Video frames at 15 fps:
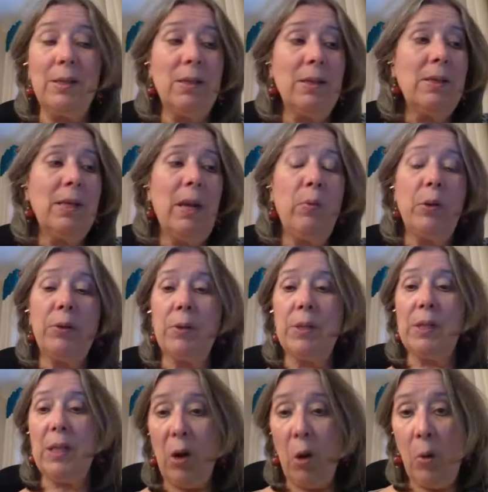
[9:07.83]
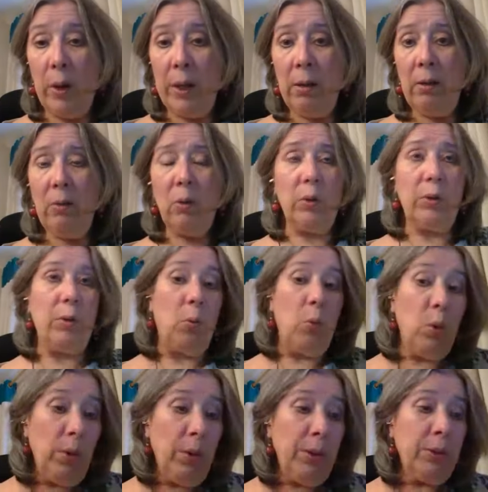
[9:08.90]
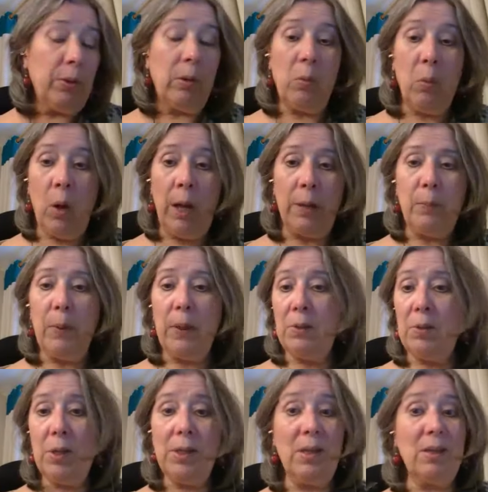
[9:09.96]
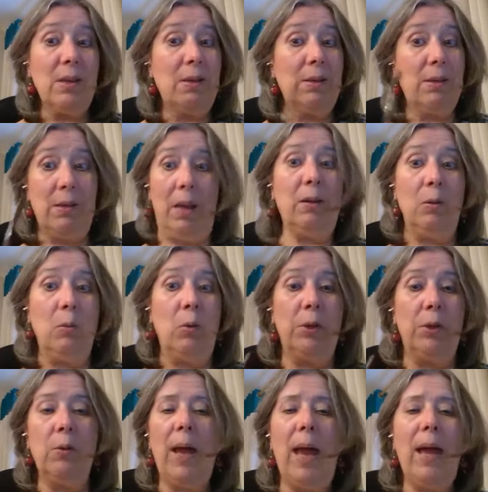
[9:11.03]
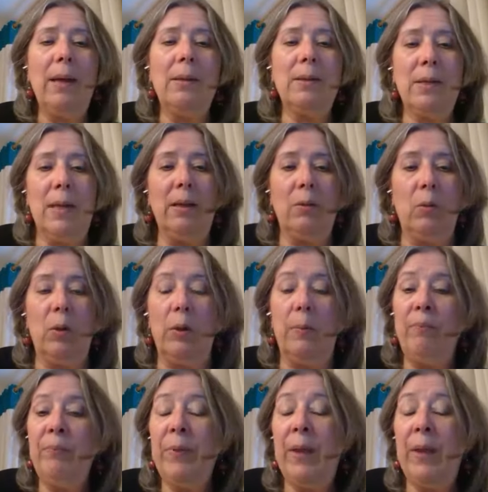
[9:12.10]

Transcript: It doesn't say whether it's the oil or the wood or what, but it just says sandalwood. You add sandalwood.